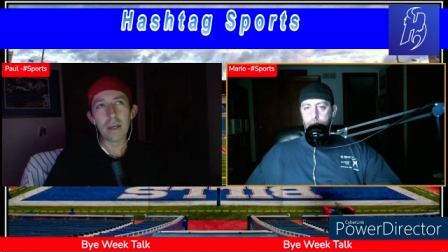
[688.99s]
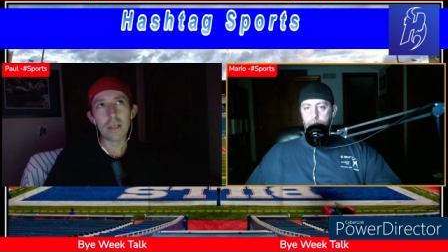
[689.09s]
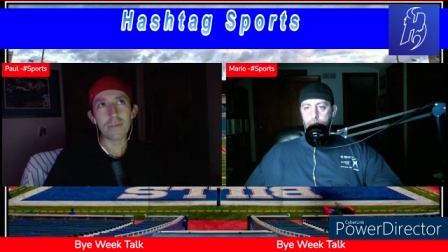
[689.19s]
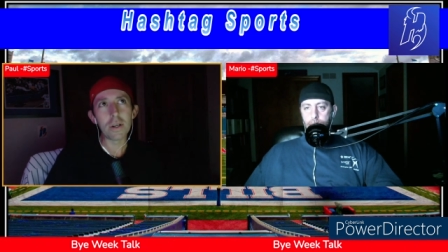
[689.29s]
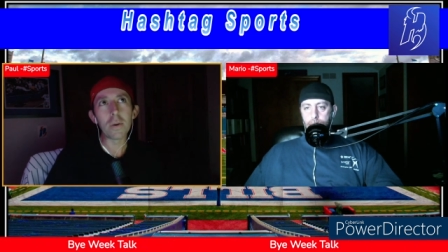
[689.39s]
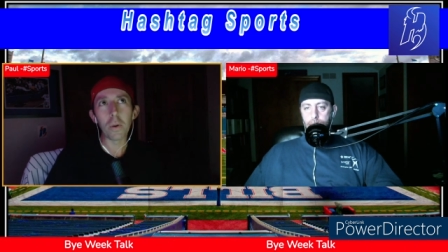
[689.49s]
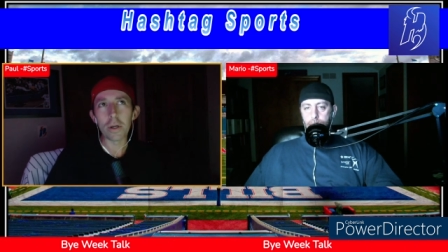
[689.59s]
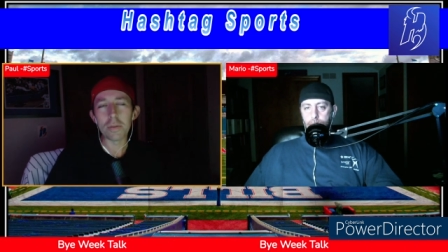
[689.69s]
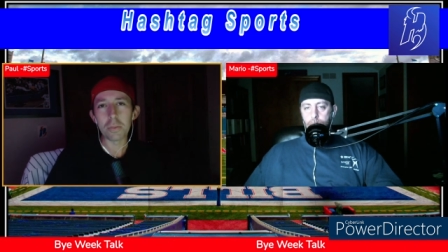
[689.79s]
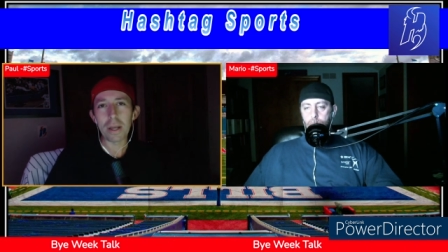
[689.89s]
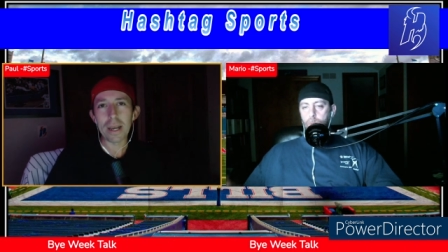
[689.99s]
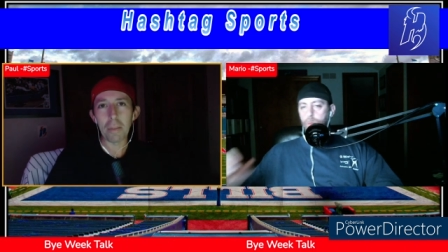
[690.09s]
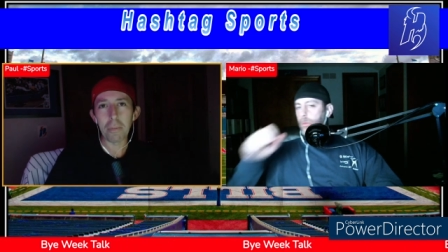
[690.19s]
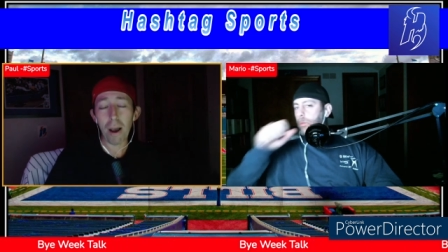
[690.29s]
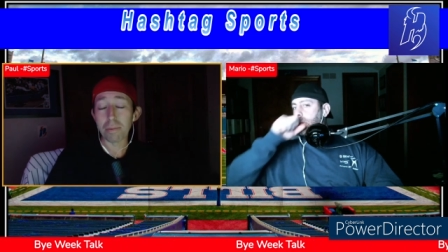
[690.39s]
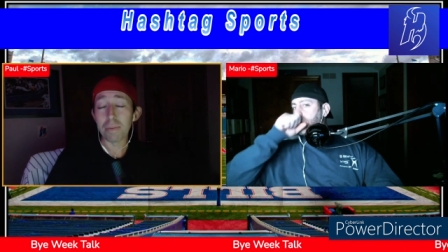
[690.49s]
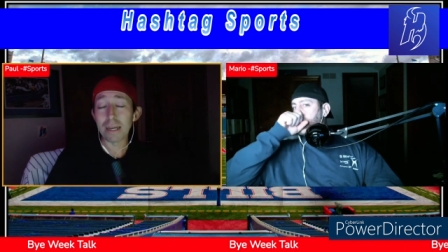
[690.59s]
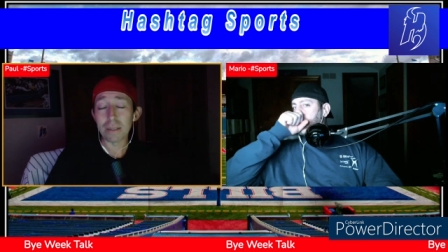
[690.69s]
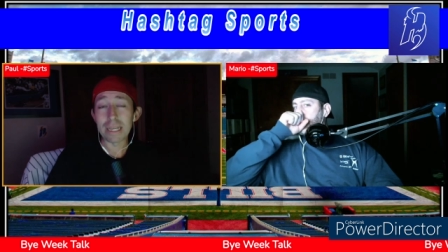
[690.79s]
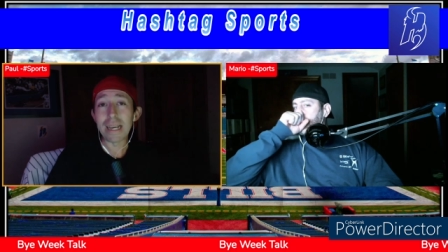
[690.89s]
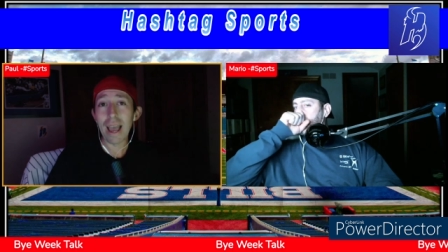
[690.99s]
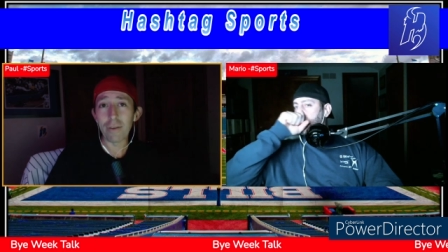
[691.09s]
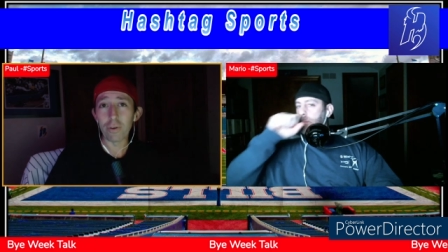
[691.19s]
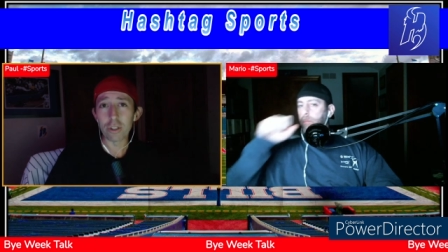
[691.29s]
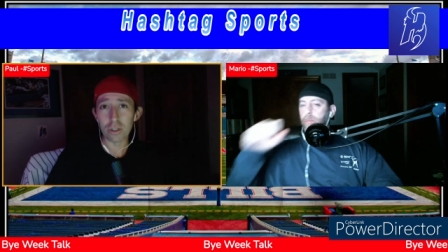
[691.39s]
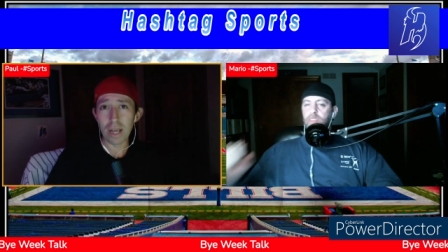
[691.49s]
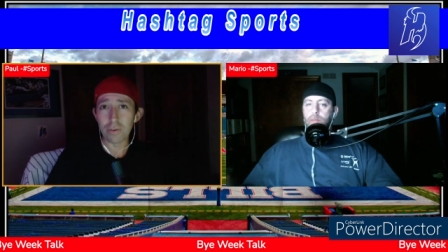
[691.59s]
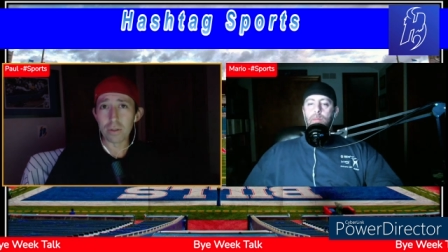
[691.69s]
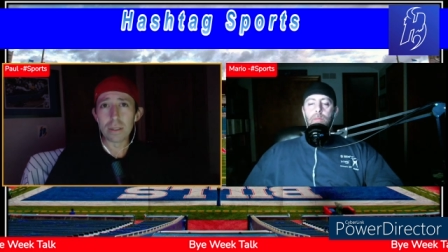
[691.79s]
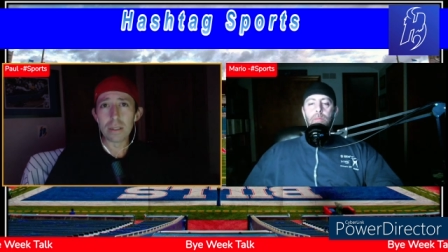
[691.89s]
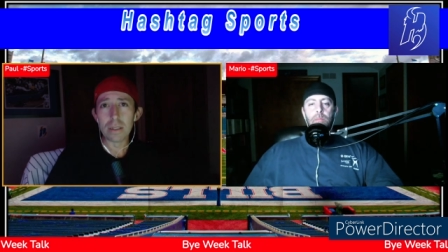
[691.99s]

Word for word: You have Daryl Williams playing at probably a league average level,